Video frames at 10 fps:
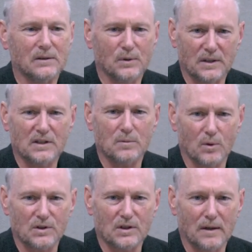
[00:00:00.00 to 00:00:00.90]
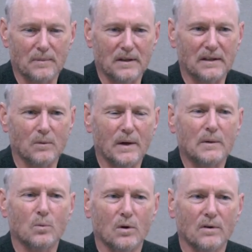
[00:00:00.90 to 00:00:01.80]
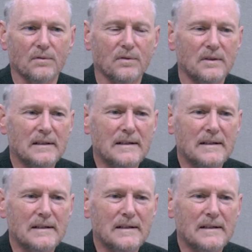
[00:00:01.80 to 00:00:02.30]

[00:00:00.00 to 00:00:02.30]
doing his workshop. Then Wayne Wolf